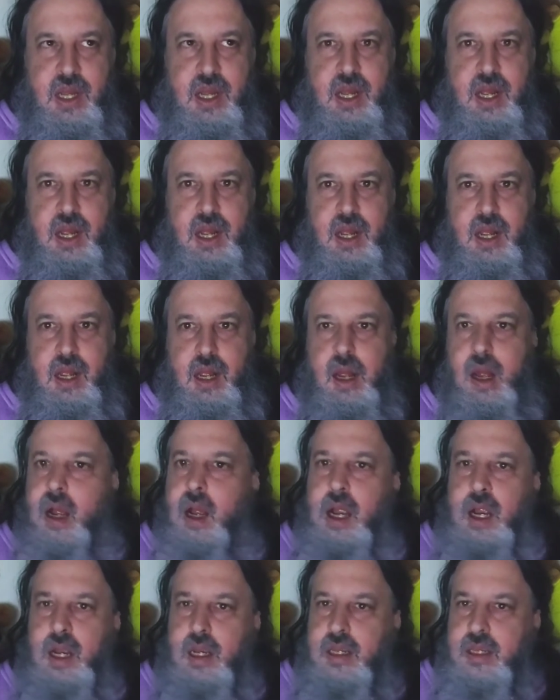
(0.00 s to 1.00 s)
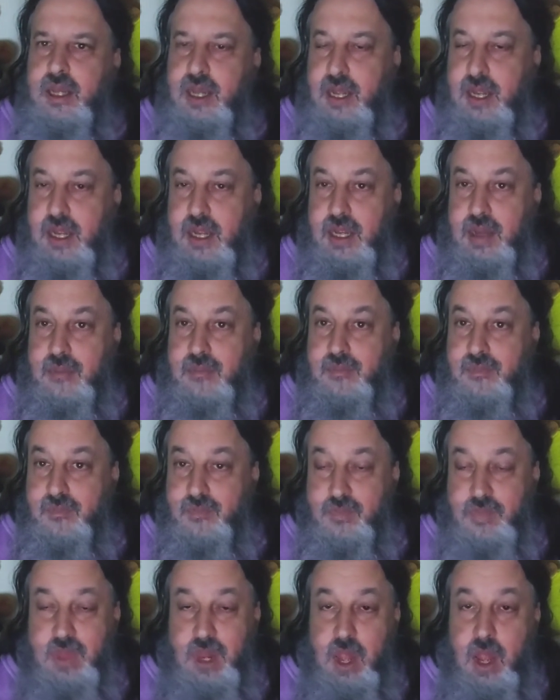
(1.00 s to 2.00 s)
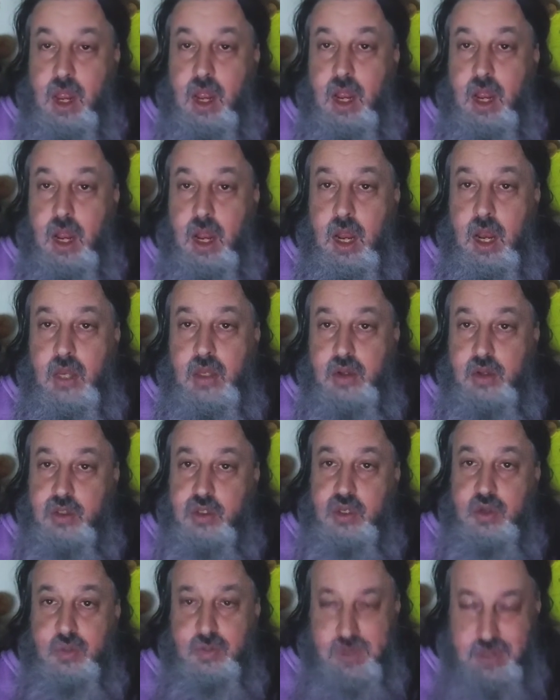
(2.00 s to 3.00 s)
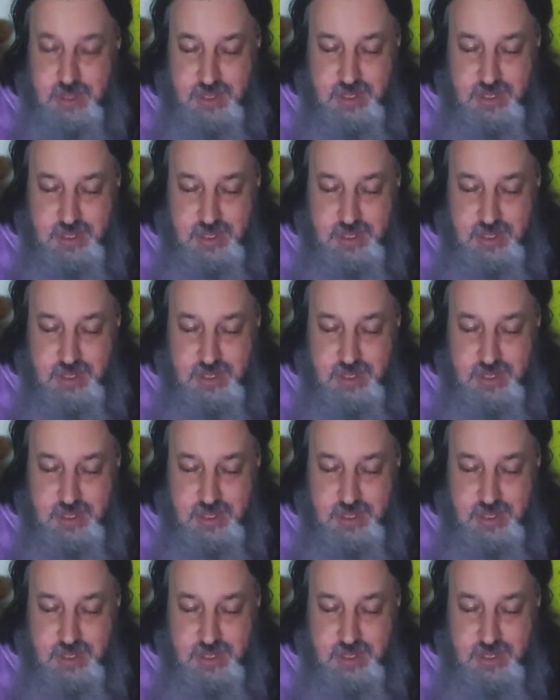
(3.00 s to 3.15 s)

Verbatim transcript: uh, on on YouTube.